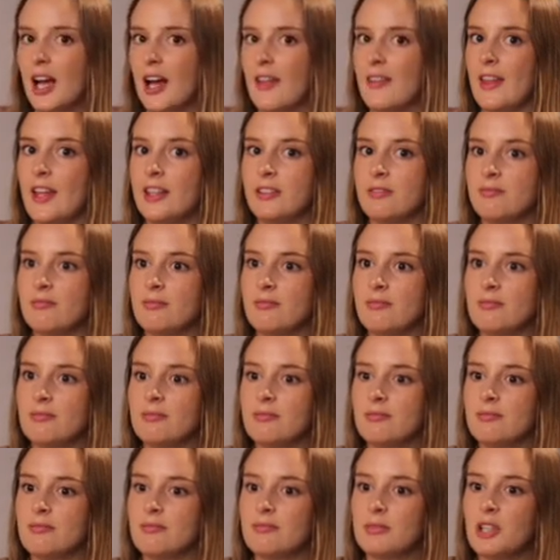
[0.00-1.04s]
and then
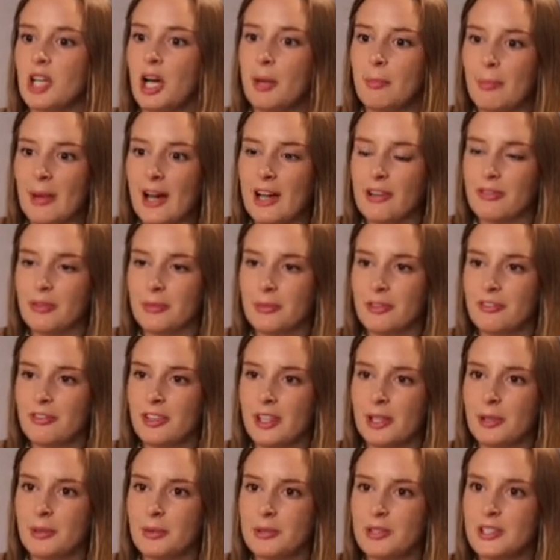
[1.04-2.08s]
come back from the
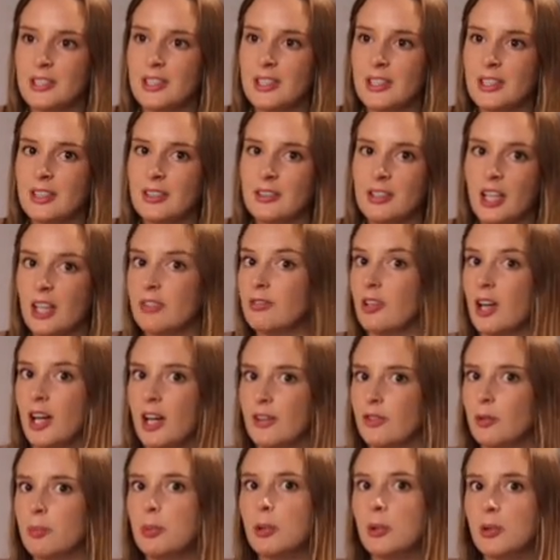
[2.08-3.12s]
field and
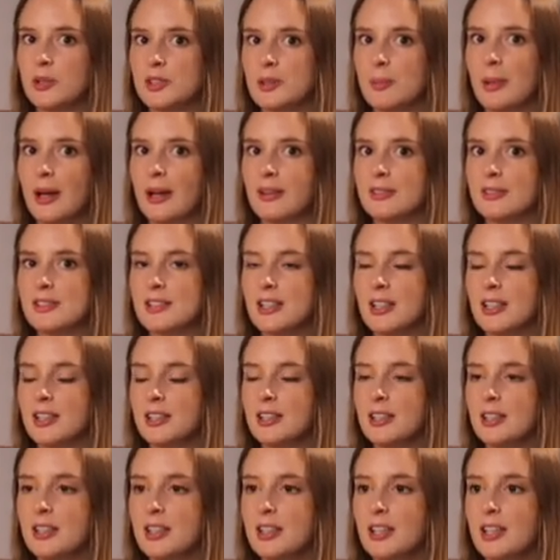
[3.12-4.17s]
write a report about it.
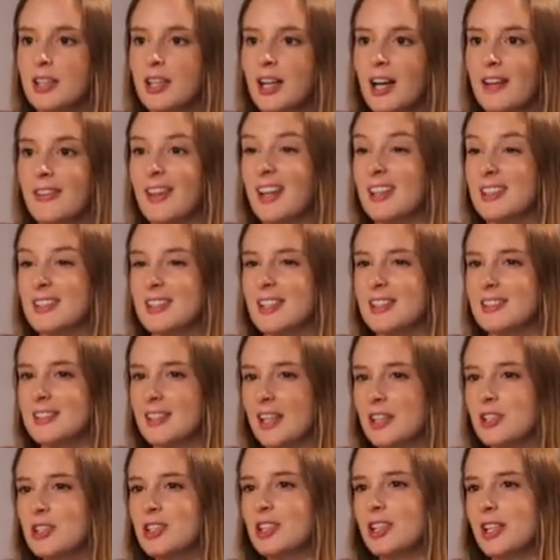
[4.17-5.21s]
And that's
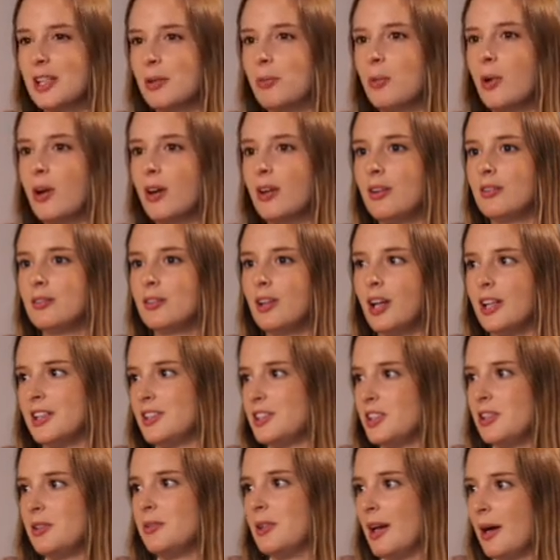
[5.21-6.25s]
essentially what I
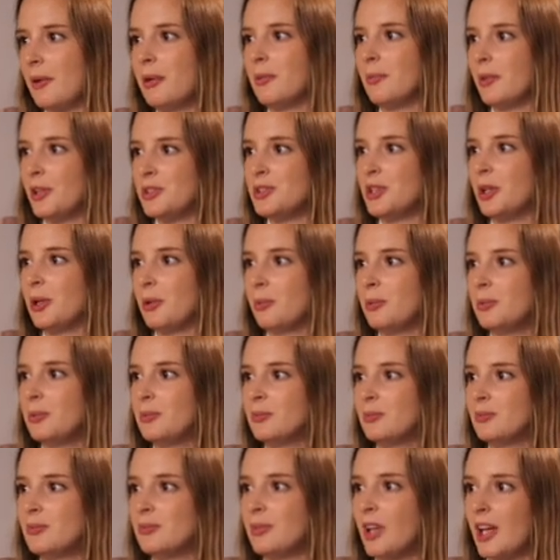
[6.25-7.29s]
do now in my job.
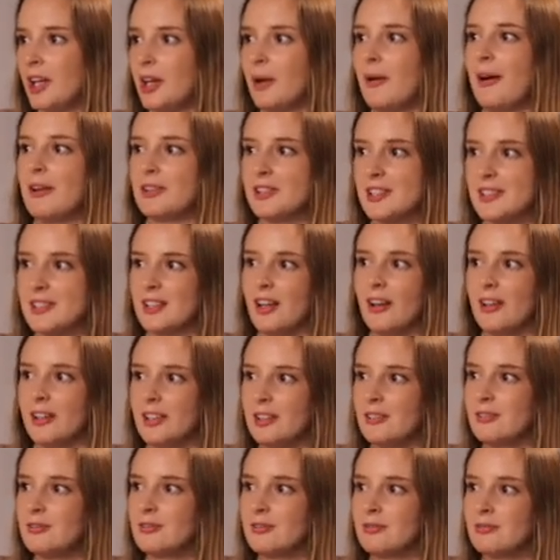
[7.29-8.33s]
I go out to
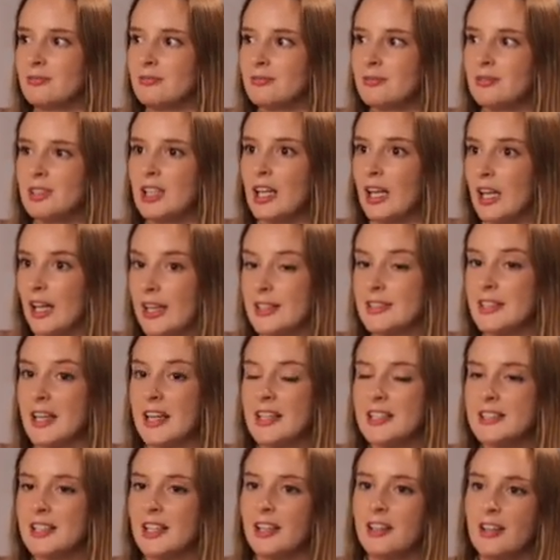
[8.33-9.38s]
site, collect
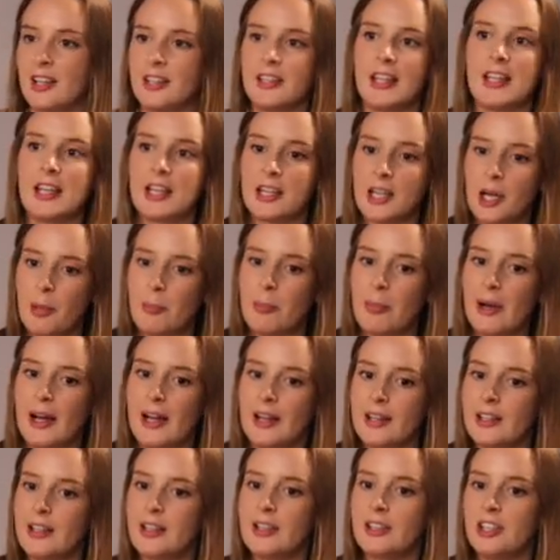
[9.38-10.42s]
data, and then I come
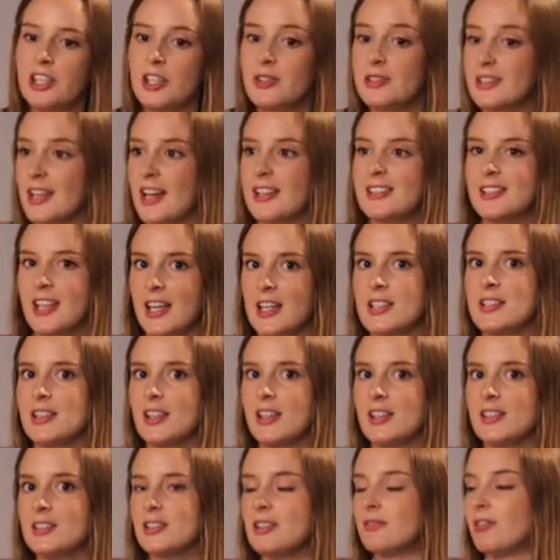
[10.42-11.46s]
back, use that
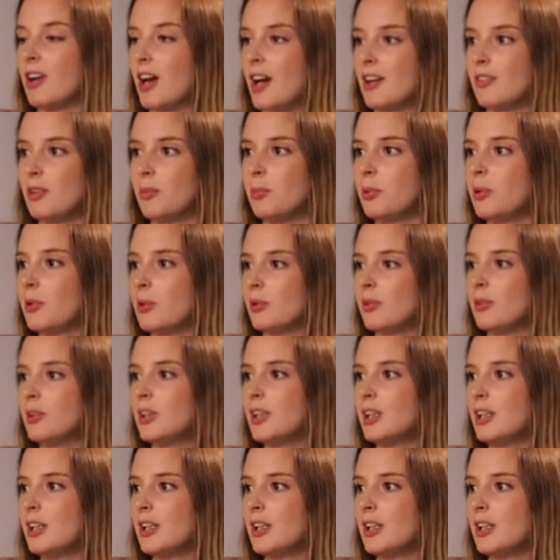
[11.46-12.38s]
data to write a report.